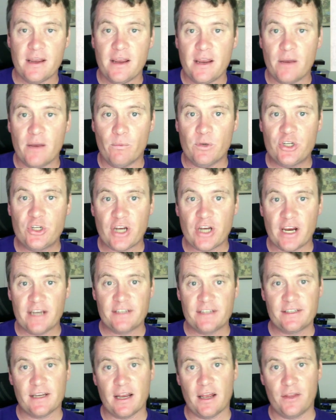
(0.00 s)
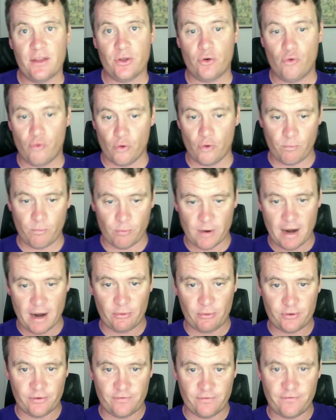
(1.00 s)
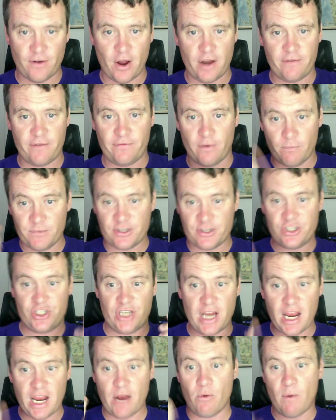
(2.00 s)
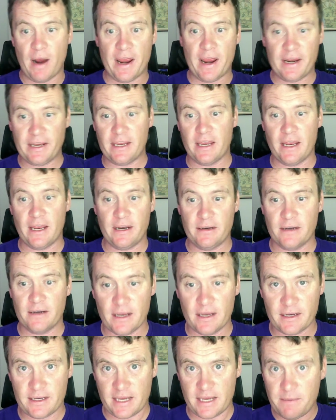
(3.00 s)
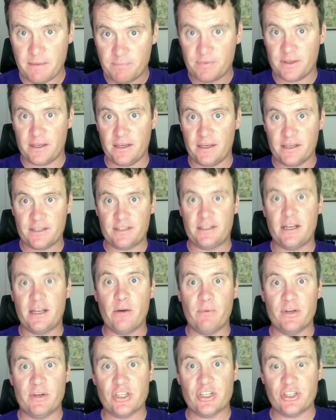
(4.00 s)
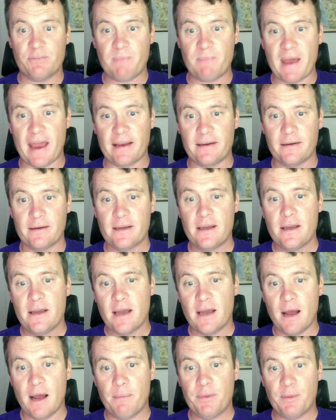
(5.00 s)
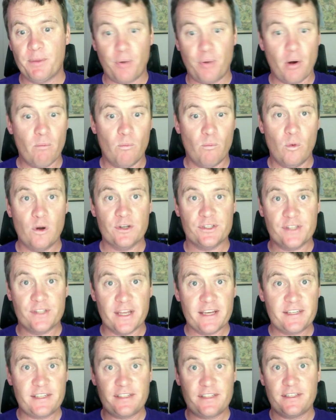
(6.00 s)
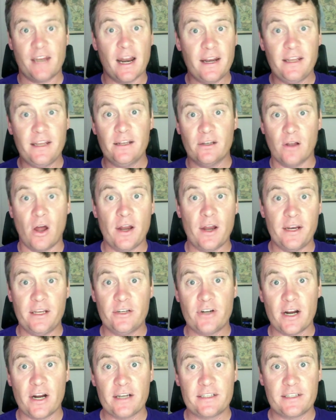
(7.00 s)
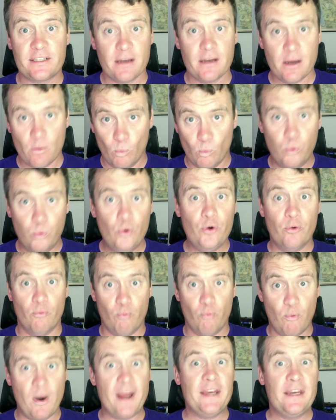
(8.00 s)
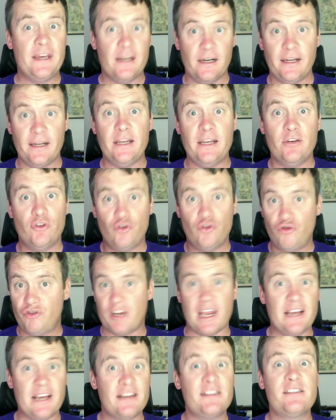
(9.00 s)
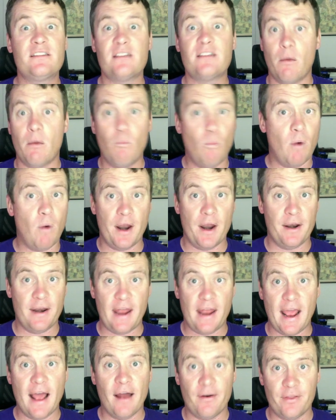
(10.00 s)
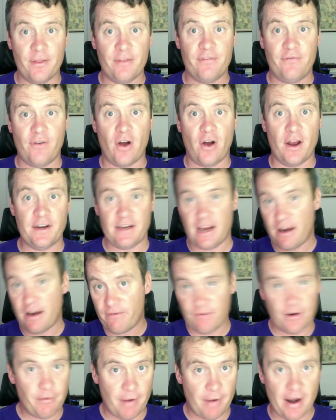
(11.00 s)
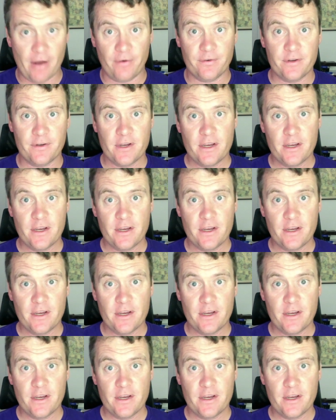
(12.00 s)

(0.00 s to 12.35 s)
In which case, the group were able to fight from the stairway and keep the skitterwidgets back. But the problem was their stunning lightning tracks would regularly take someone out of the fight every round.